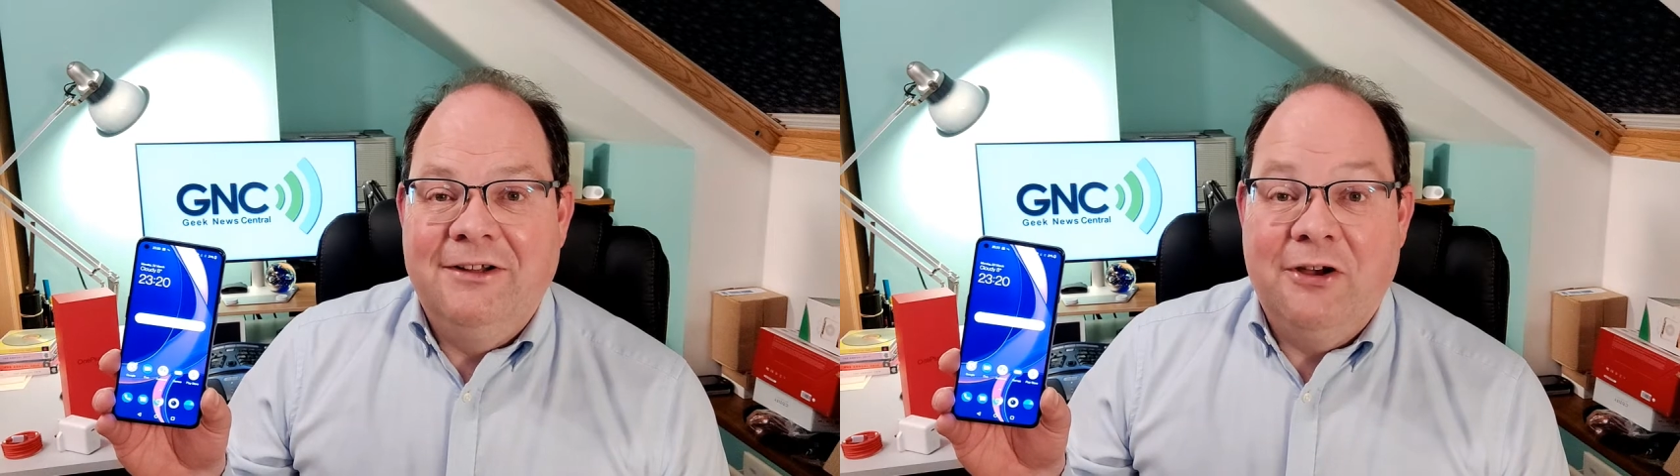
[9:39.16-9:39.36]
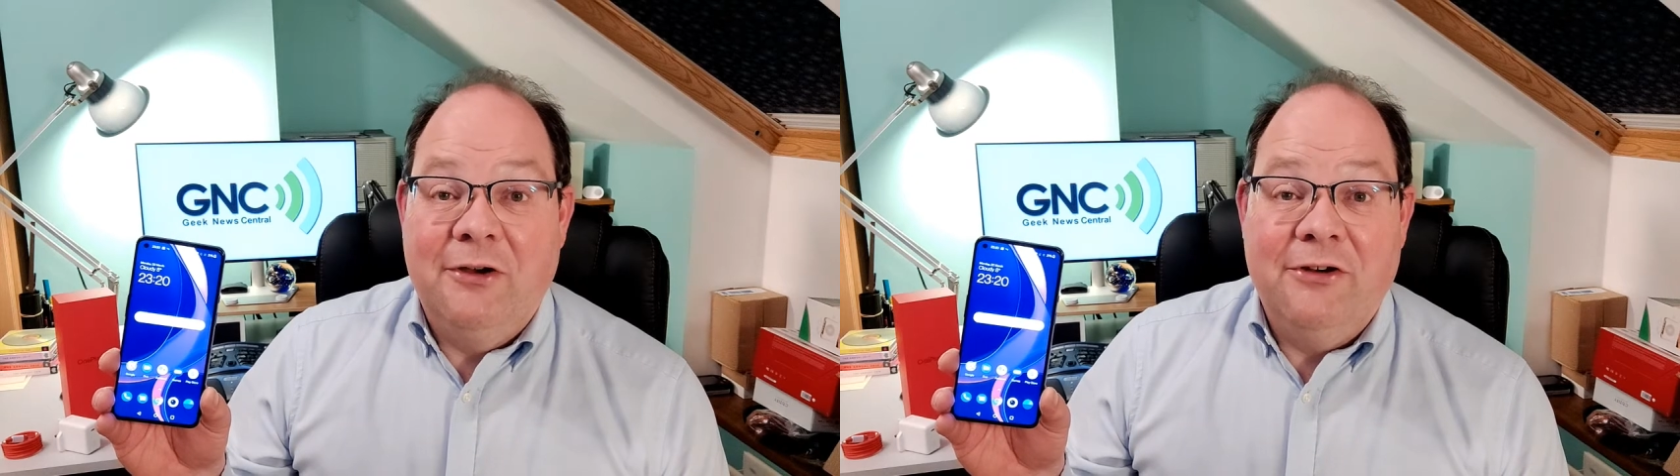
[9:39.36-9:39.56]

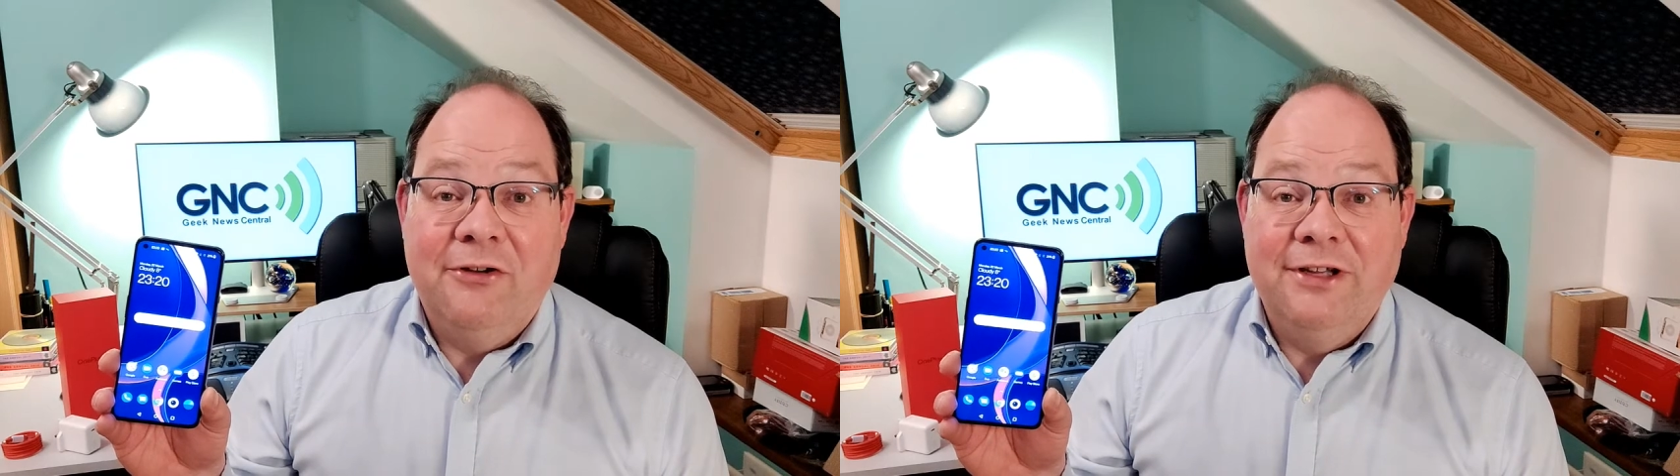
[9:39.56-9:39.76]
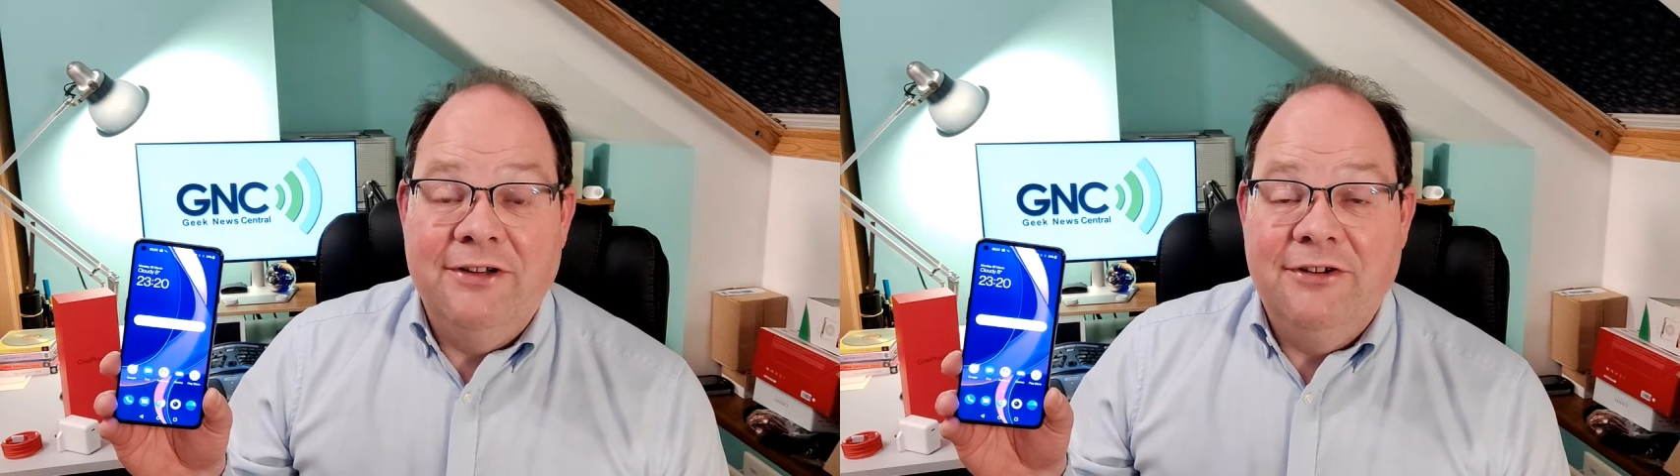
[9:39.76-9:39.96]
going
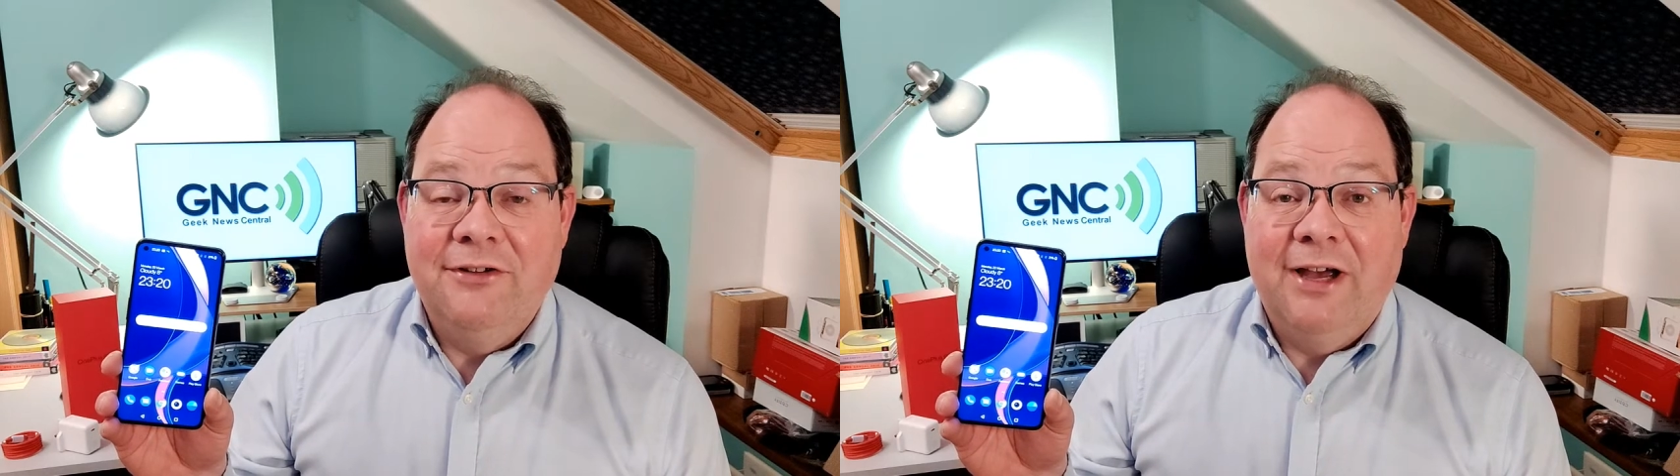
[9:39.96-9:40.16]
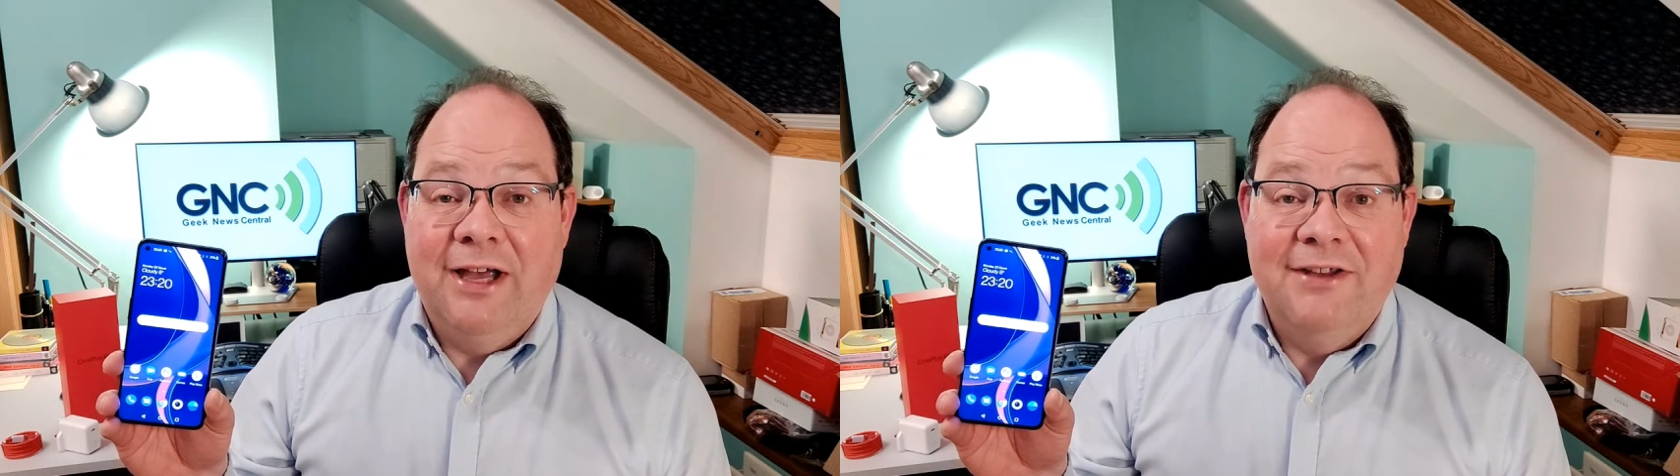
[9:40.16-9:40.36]
on
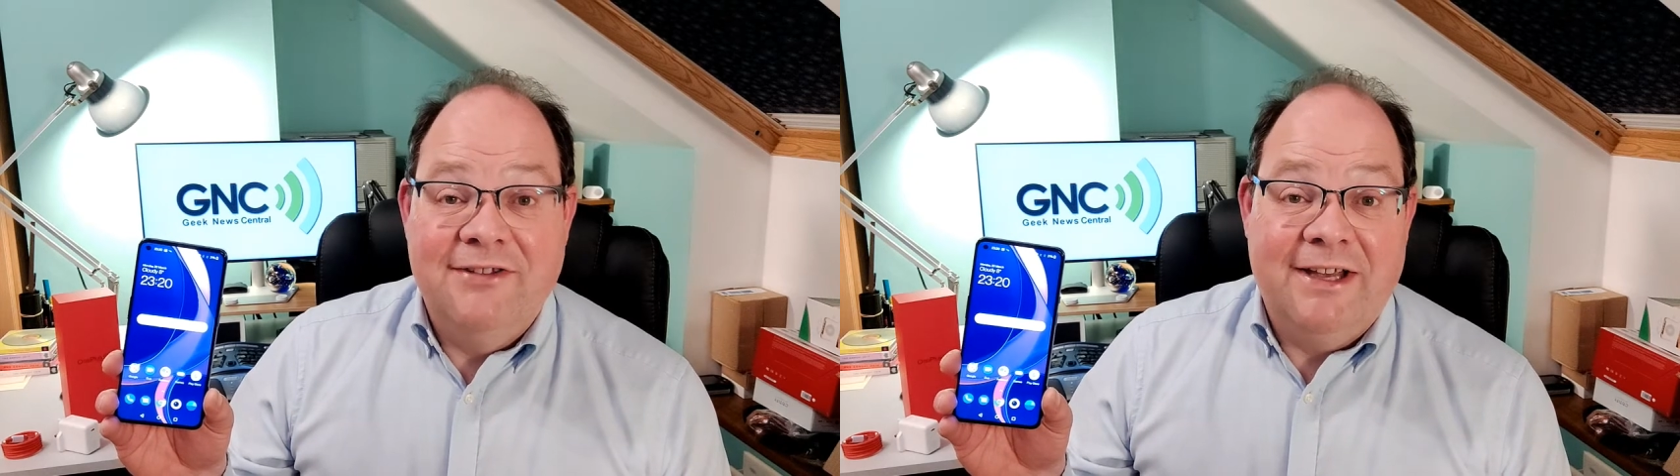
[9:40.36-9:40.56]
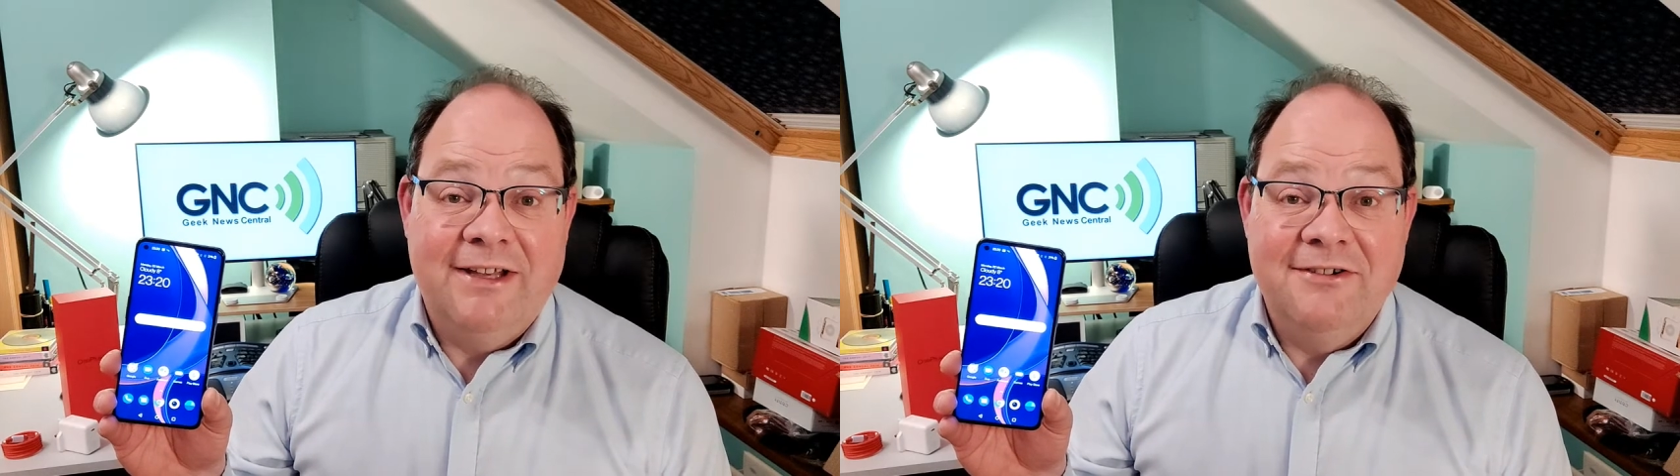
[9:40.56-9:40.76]
into a
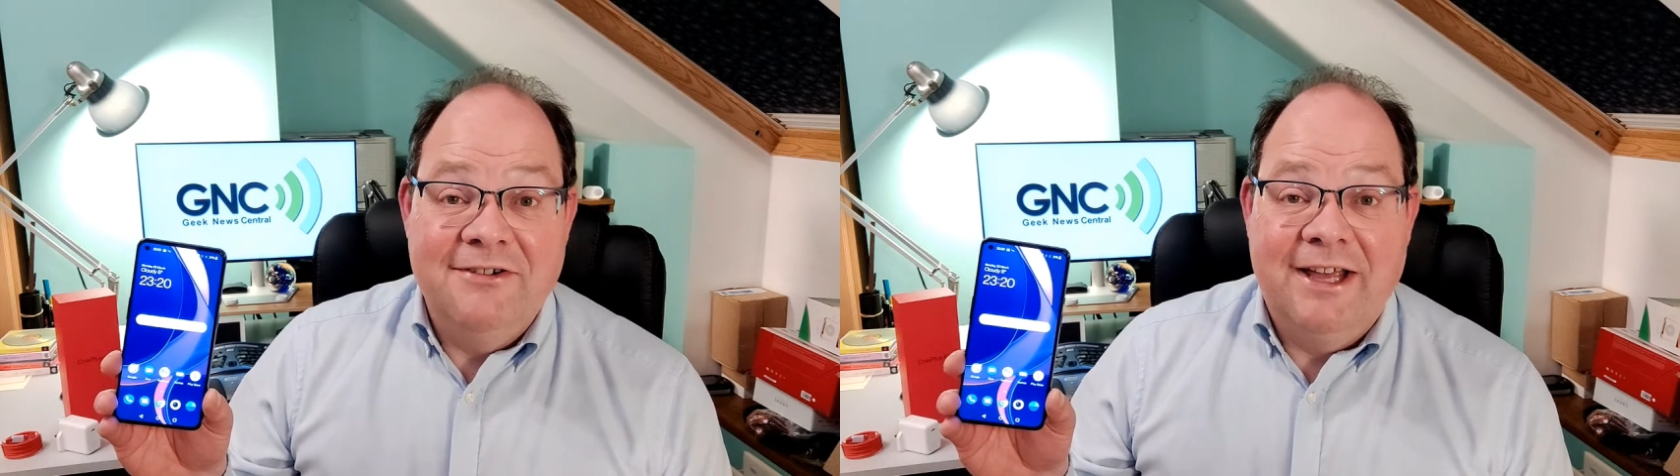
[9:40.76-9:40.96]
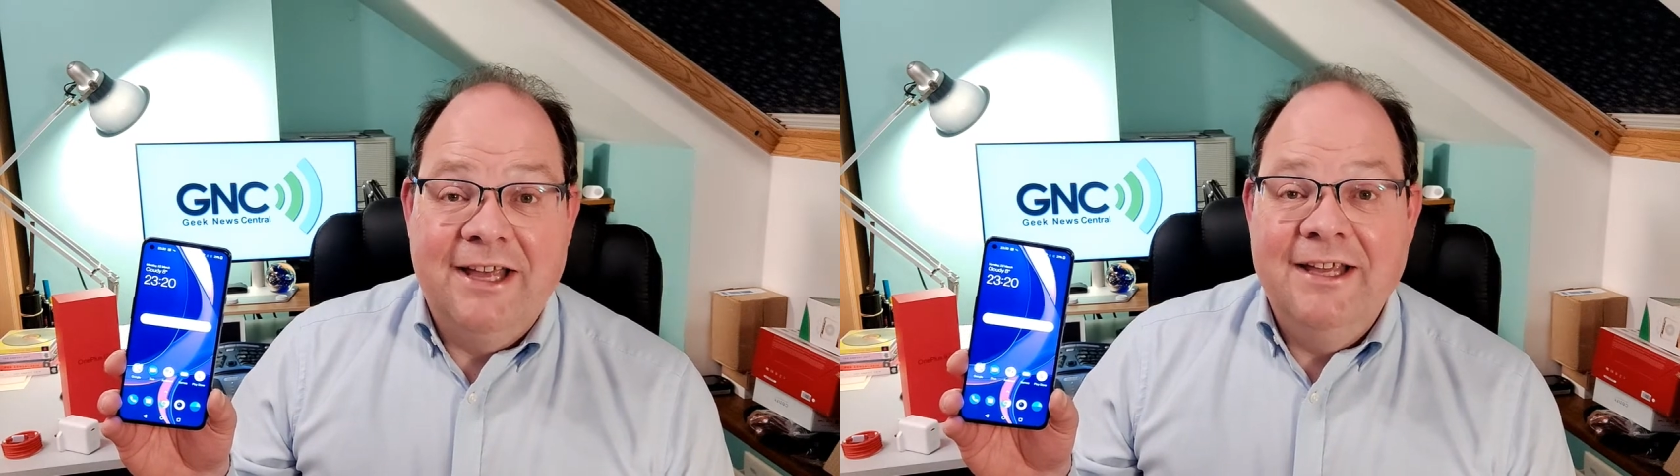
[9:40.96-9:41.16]

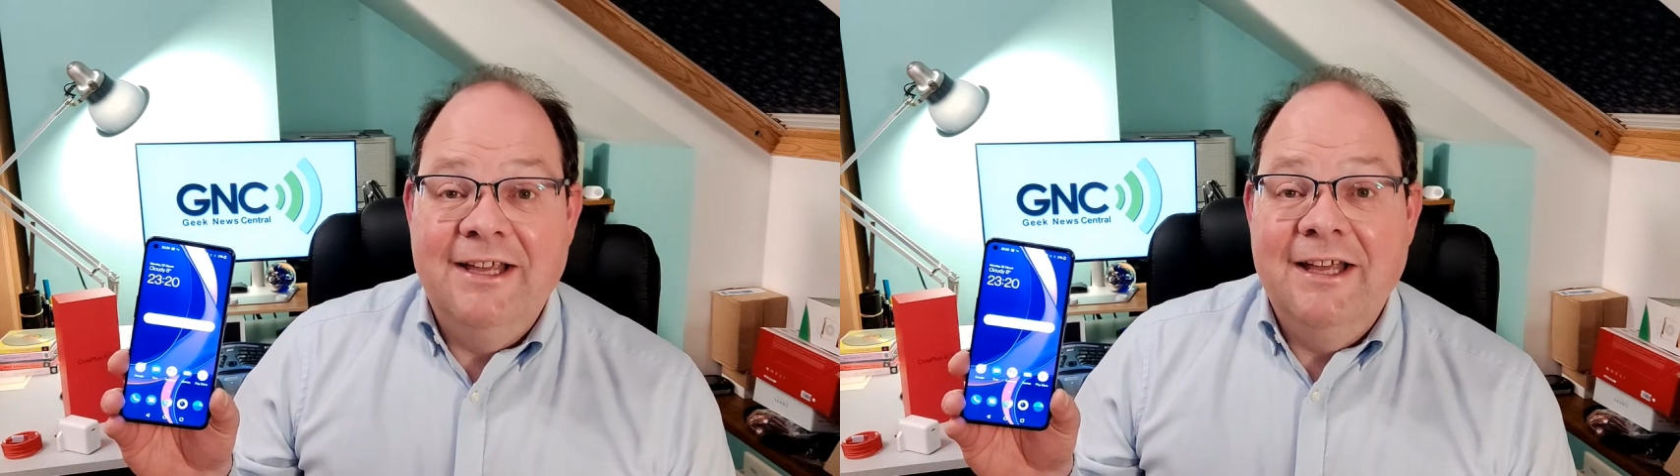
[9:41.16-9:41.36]
second day.